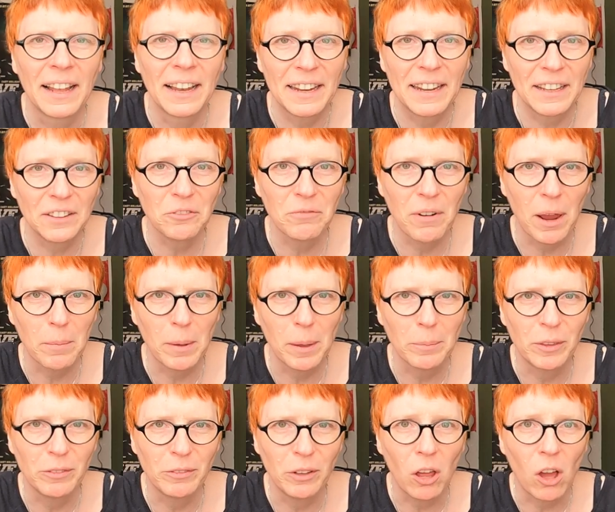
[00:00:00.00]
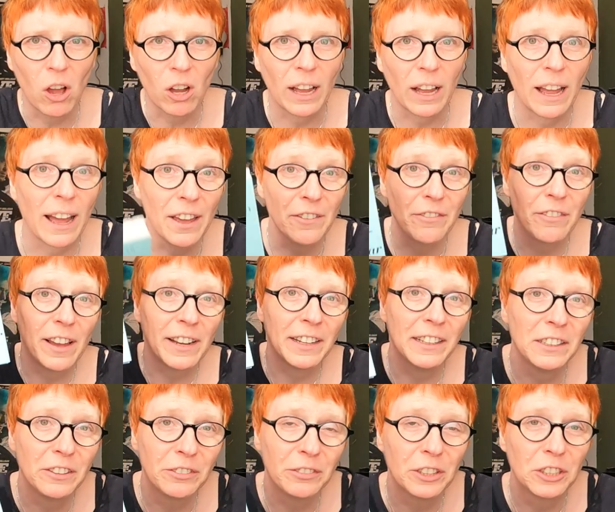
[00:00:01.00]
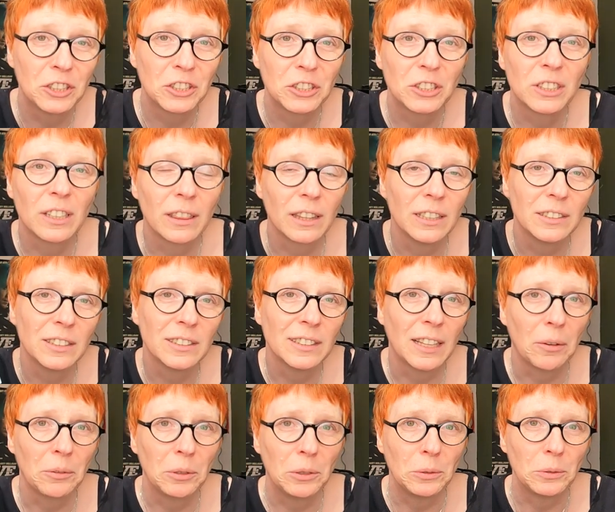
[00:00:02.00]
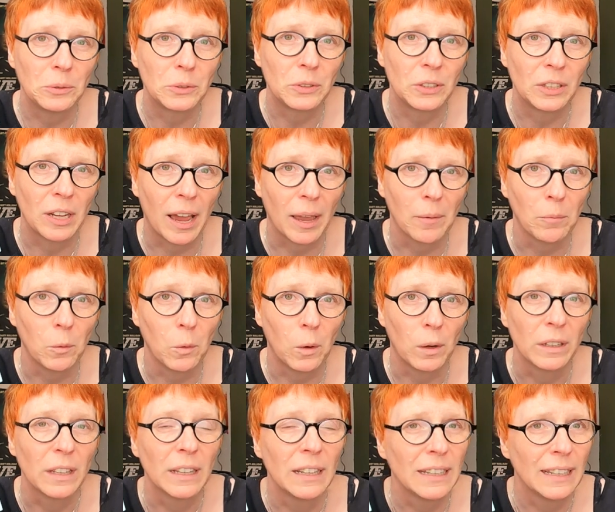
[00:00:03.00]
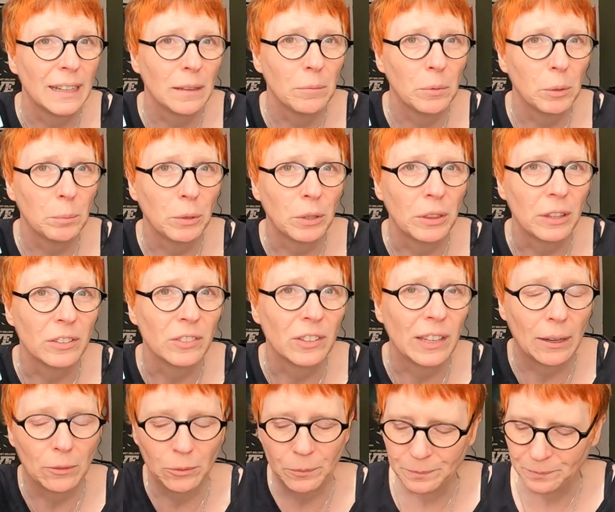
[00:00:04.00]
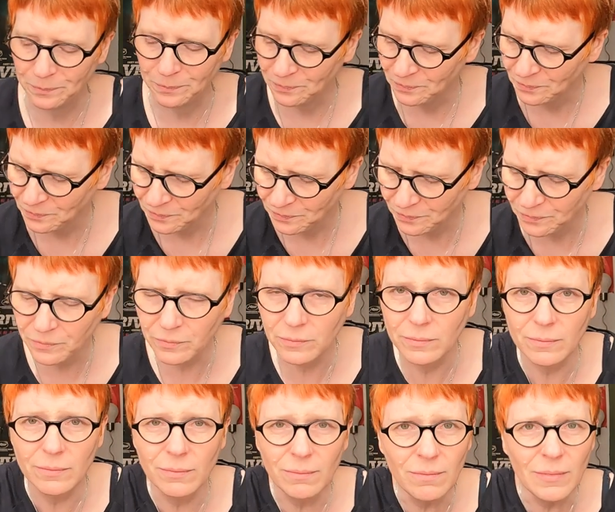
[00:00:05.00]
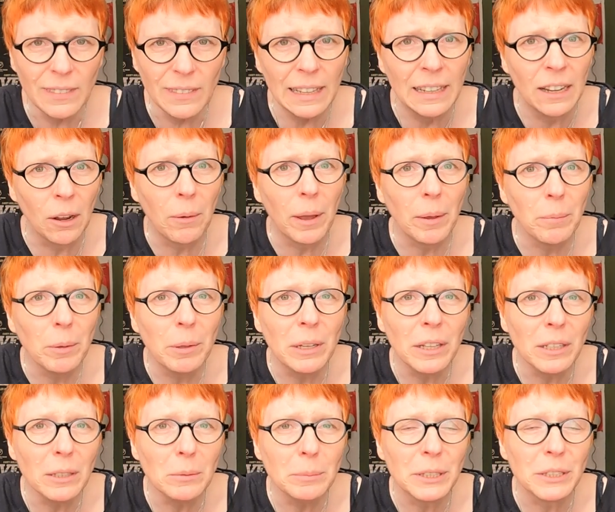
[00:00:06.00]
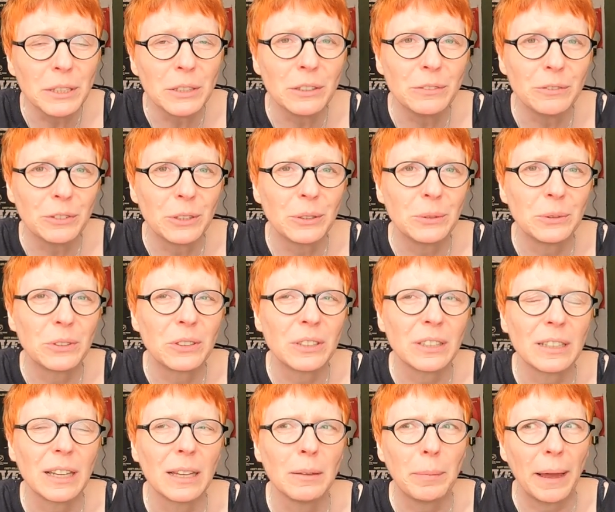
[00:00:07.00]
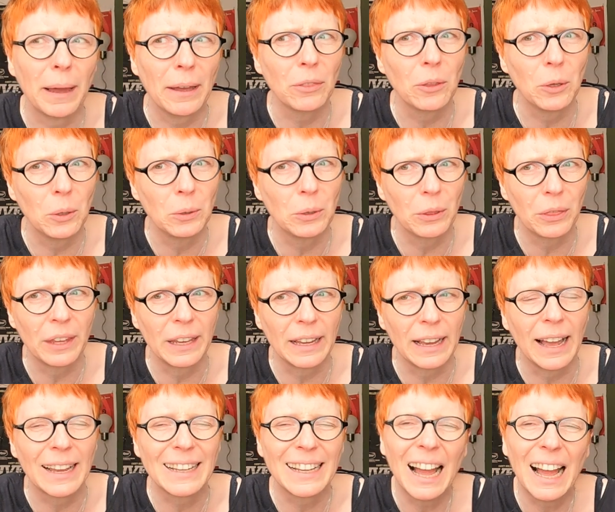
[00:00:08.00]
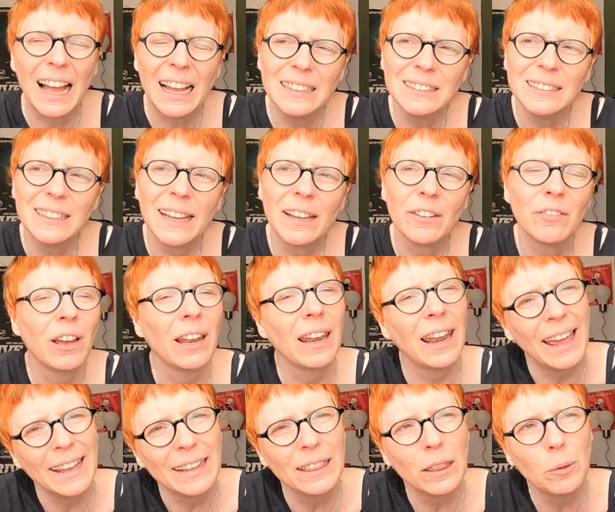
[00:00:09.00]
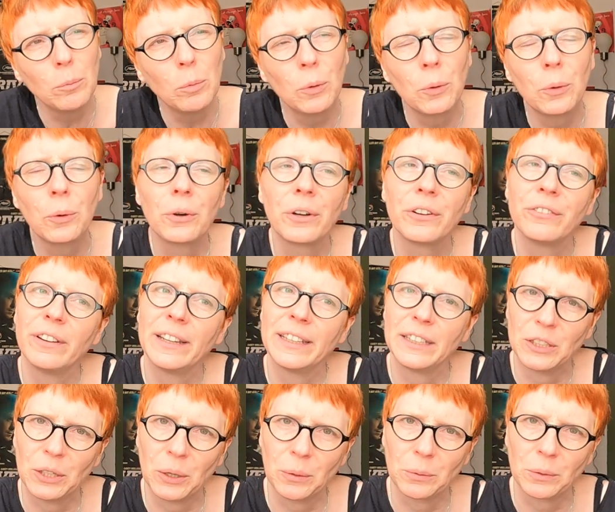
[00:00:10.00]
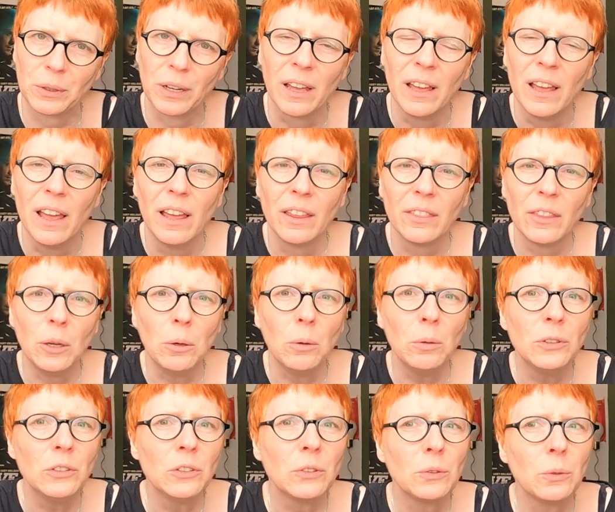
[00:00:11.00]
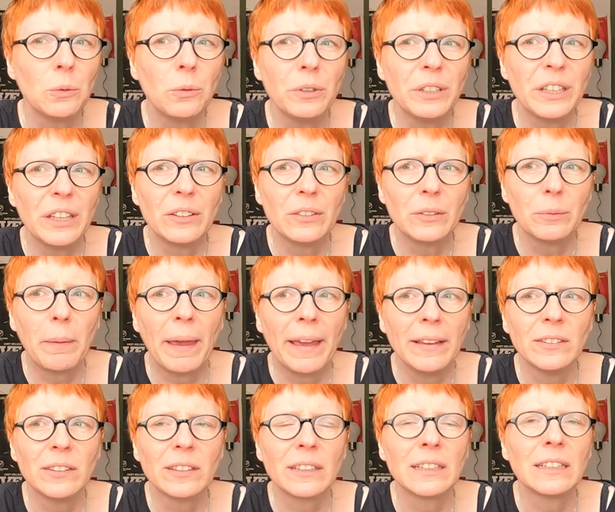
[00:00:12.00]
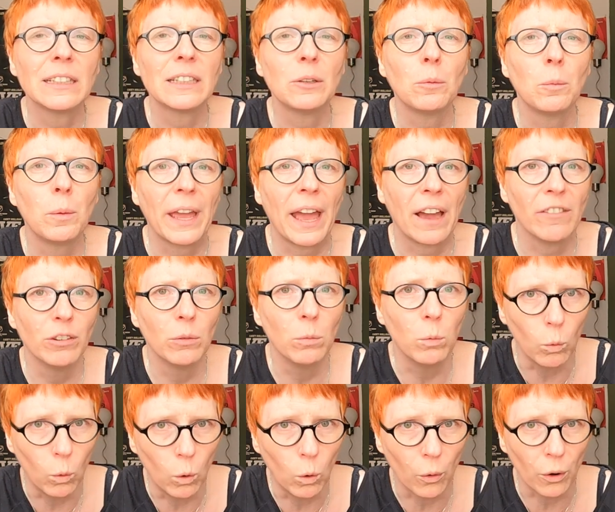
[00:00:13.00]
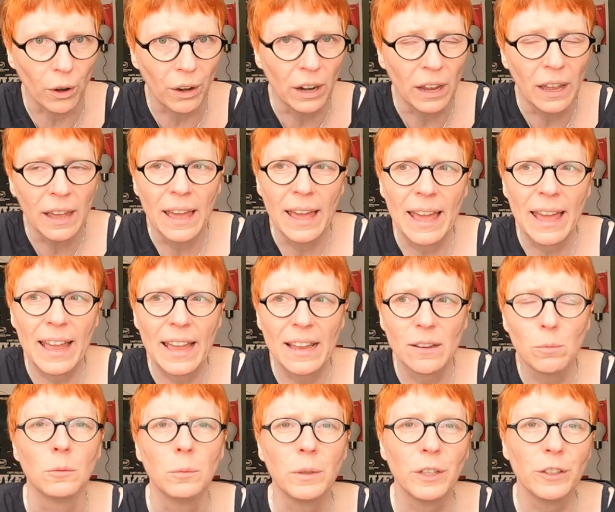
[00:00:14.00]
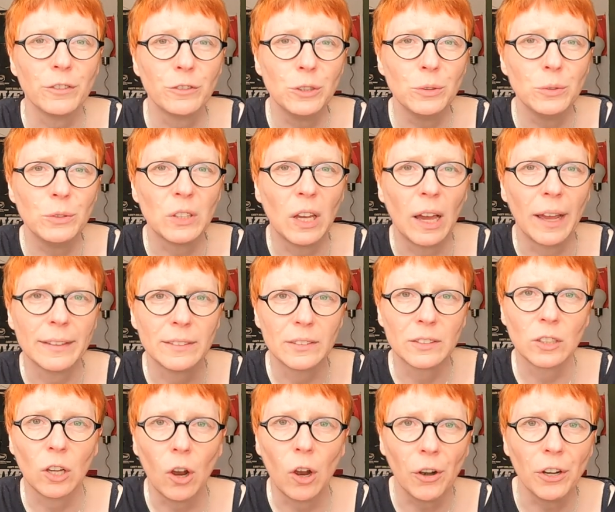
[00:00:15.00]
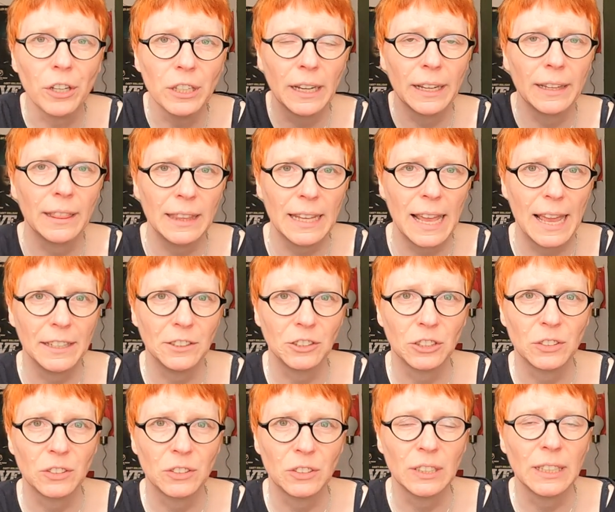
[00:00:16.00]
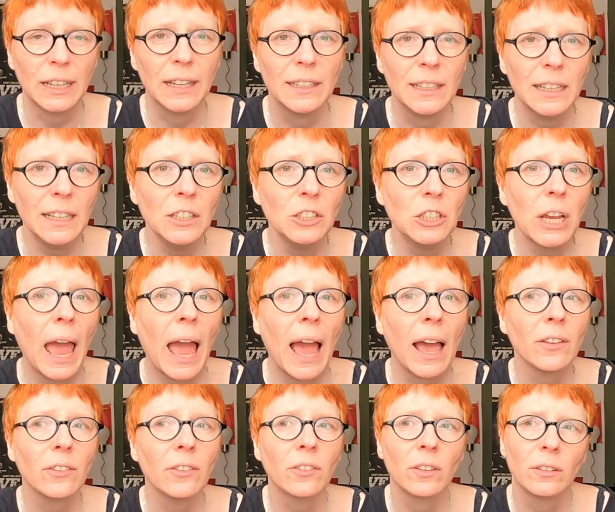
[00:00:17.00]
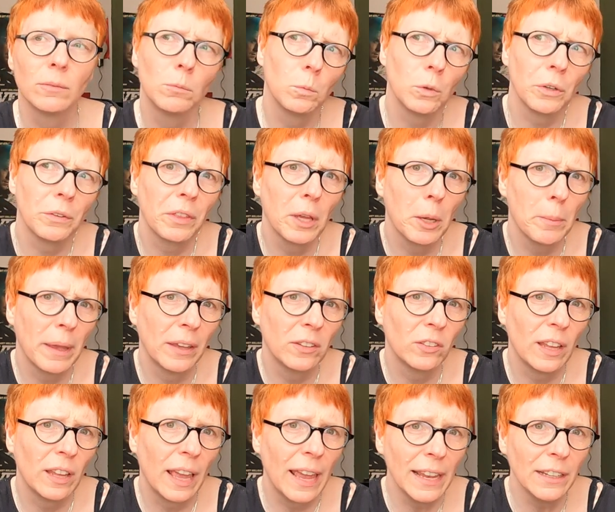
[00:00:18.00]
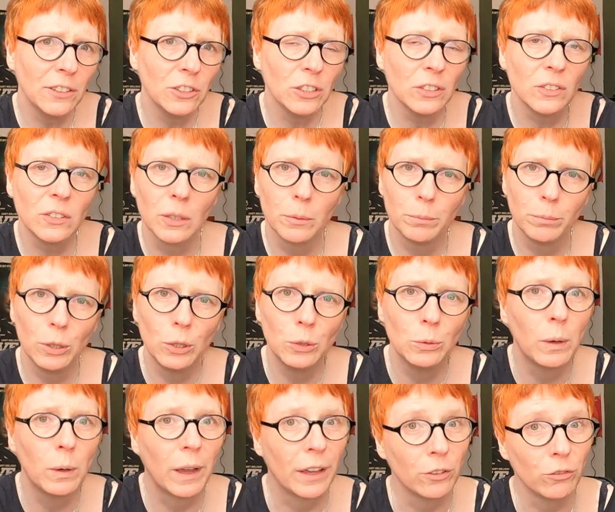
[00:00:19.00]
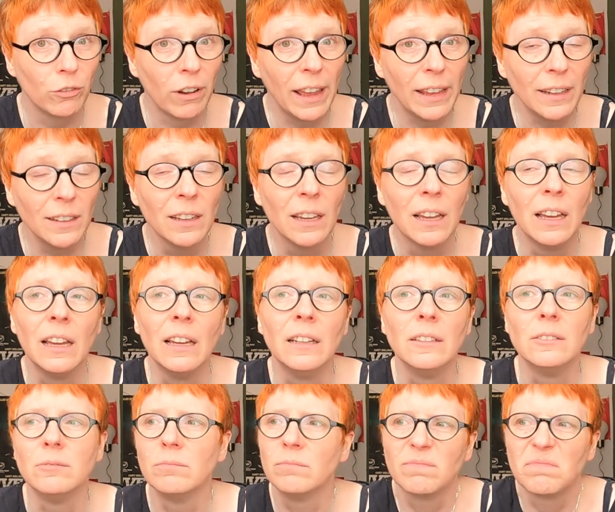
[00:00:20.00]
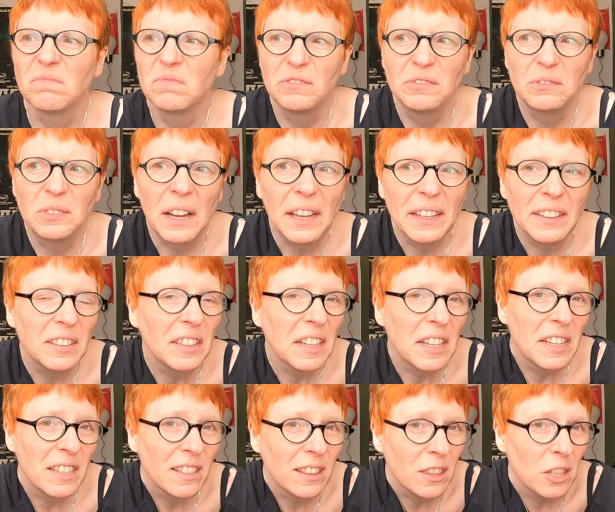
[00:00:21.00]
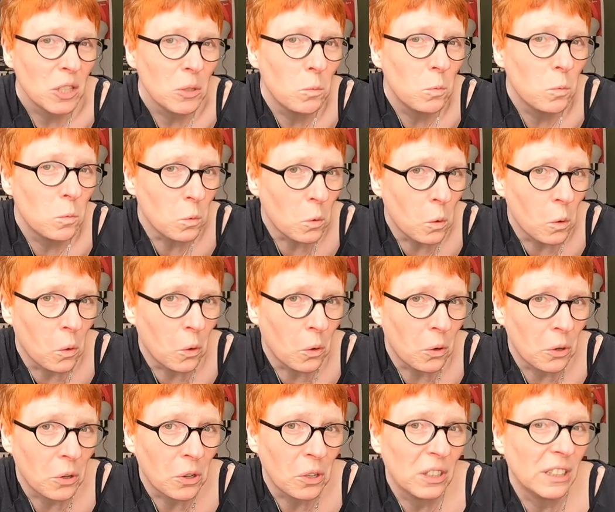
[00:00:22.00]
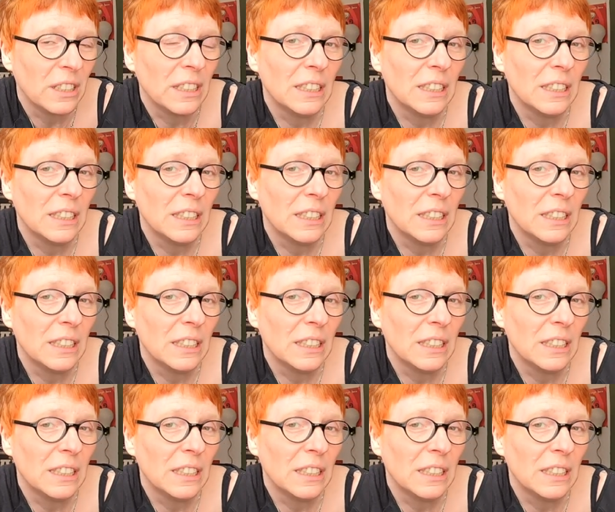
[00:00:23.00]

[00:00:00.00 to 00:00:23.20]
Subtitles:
Let's wrap up the vlog. I finally finished This Is How You Lose the Time War. Let me put this down. Now, I'm a little bit confused about the whole thing. I can't say if I like the book or if I don't. The whole story is basically we have a war and we have two sides, Garden and the Agency, and each has one of their best agents, Blue and Red, fighting the war